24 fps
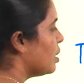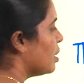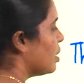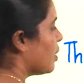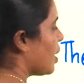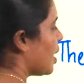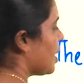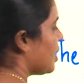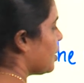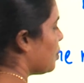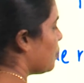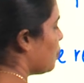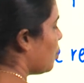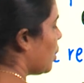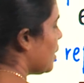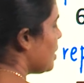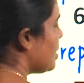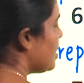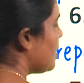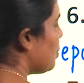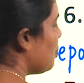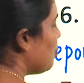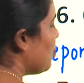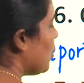Right. What
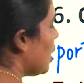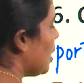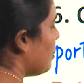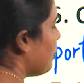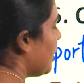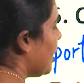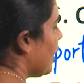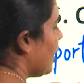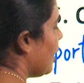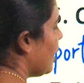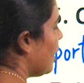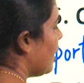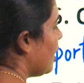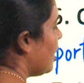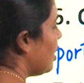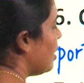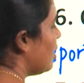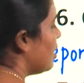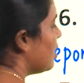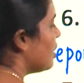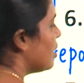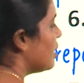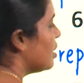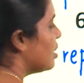is the verb here?
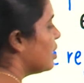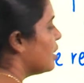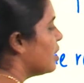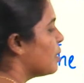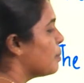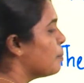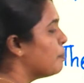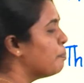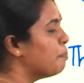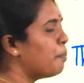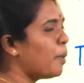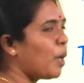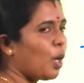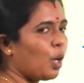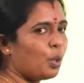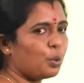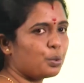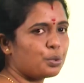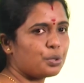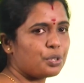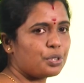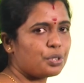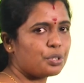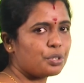
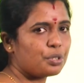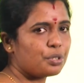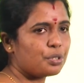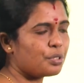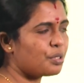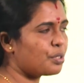Bought.